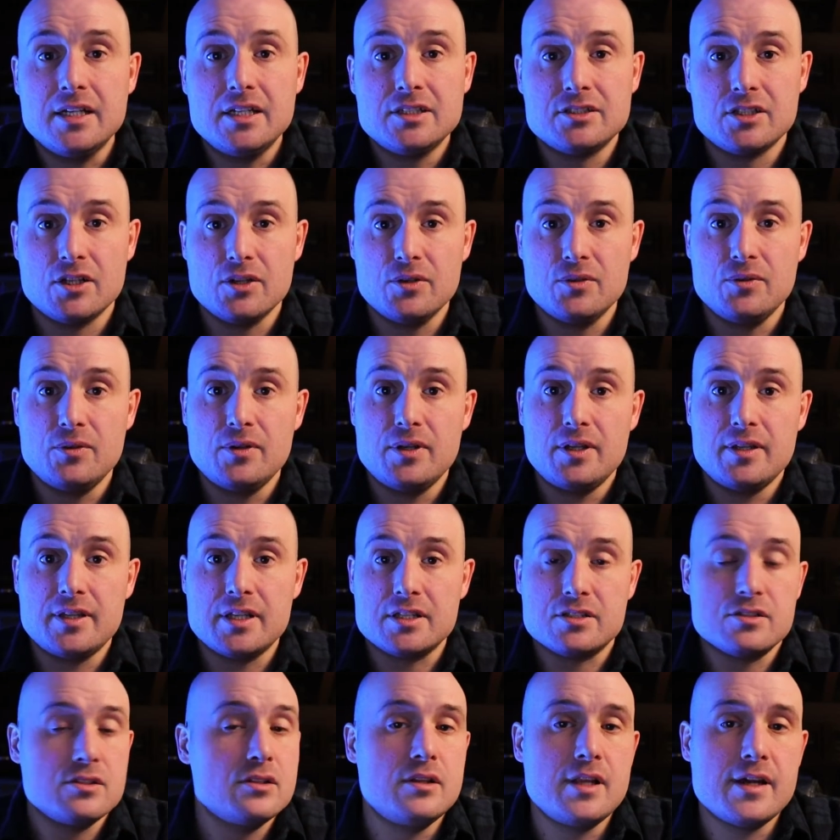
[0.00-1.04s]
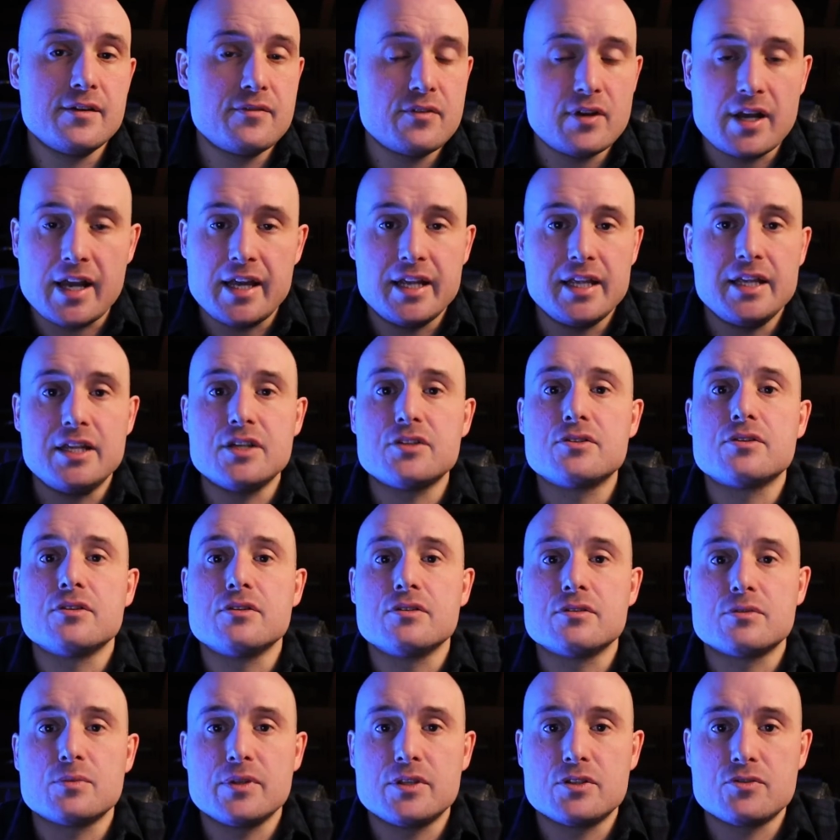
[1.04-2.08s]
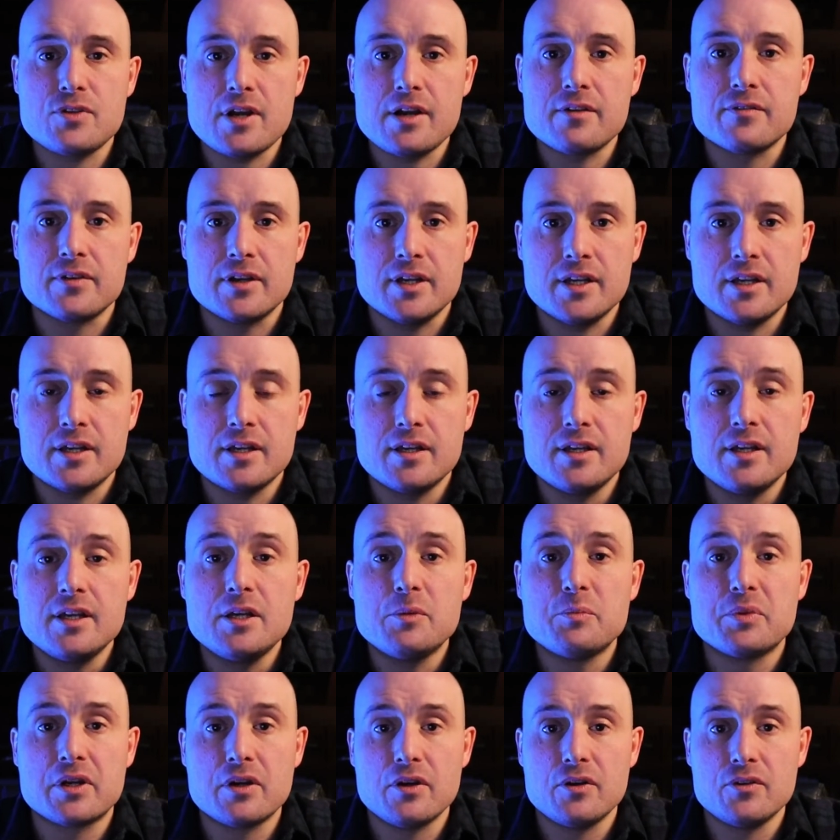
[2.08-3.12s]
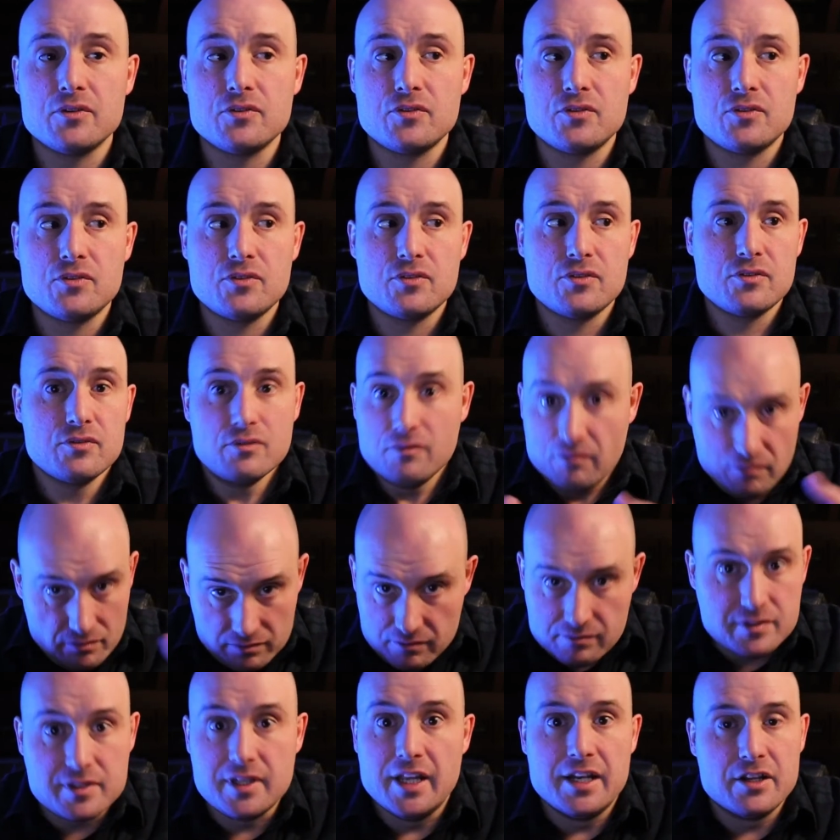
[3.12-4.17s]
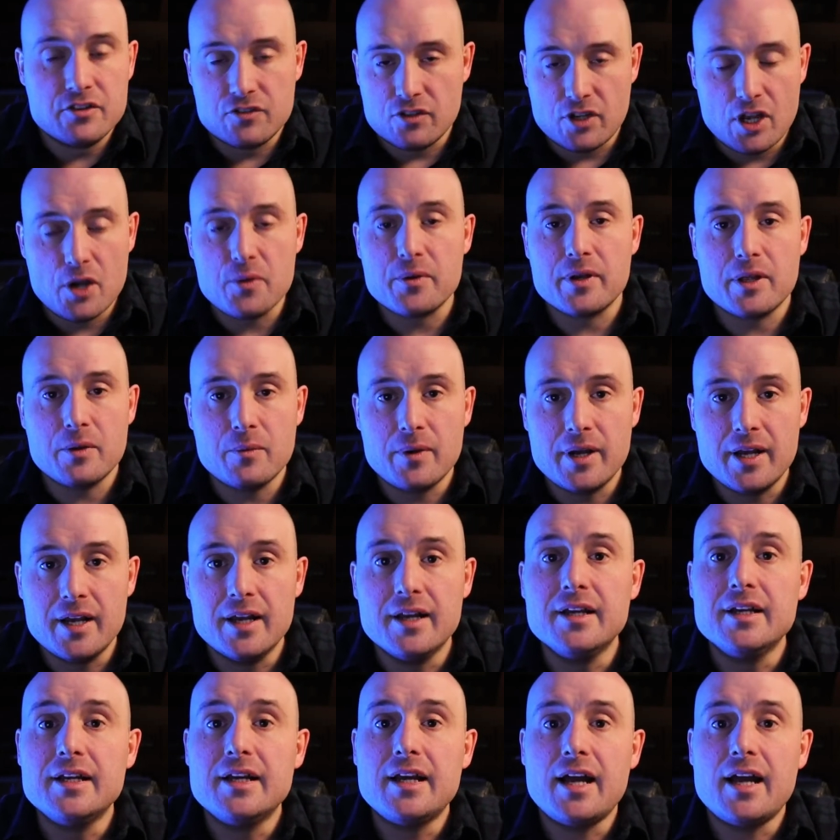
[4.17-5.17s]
So there's never any issues with traffic because it doesn't go anywhere.